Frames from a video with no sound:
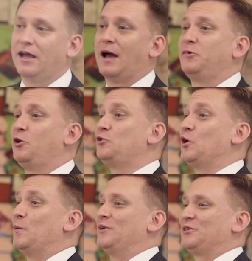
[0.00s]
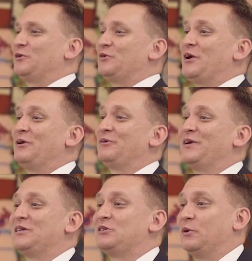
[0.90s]
YouTube is a great
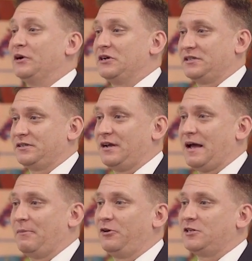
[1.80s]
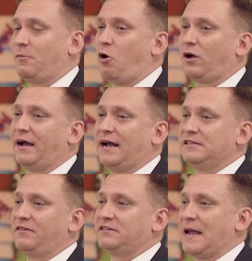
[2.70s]
resource. There's all
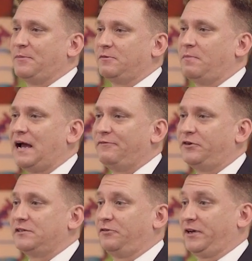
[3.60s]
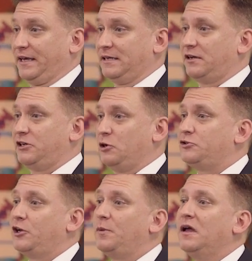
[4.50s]
kinds of examples of mindfulness for kids on
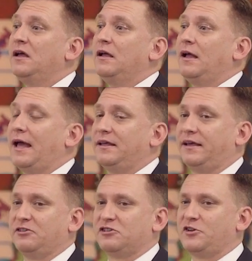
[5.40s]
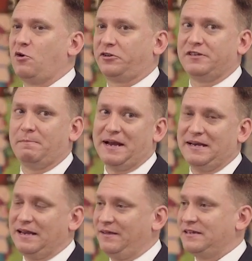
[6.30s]
YouTube, and kids are so hooked into
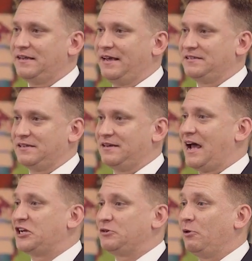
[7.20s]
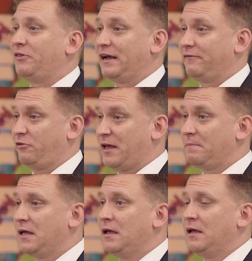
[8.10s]
media these days, it's a natural thing for them.